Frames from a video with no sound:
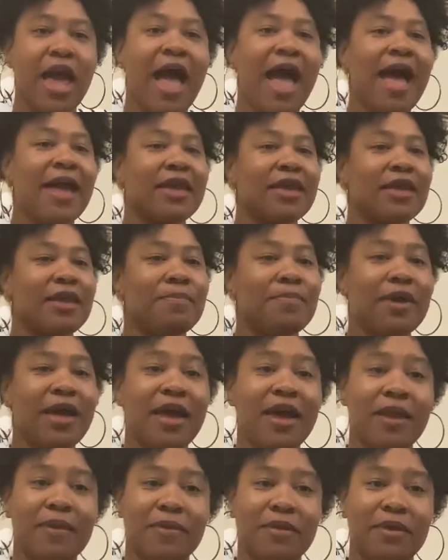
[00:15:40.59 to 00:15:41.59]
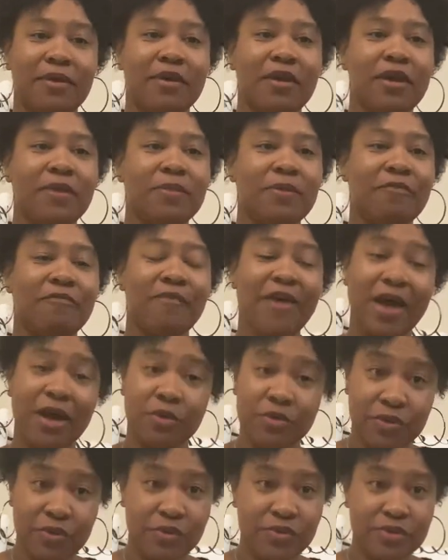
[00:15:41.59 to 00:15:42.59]
I can get behind the
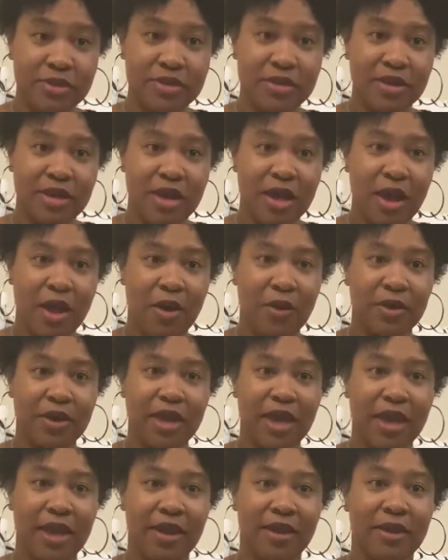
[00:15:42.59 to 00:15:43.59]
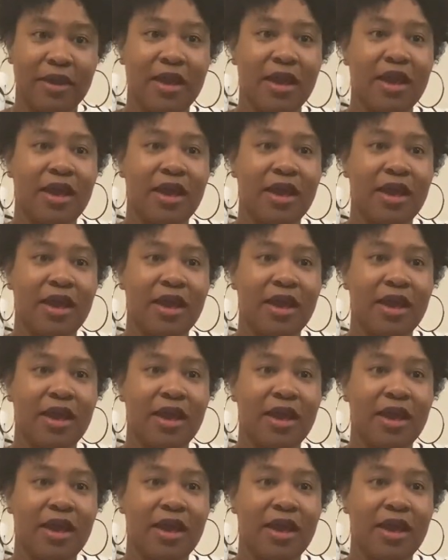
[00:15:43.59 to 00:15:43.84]
founders, okay,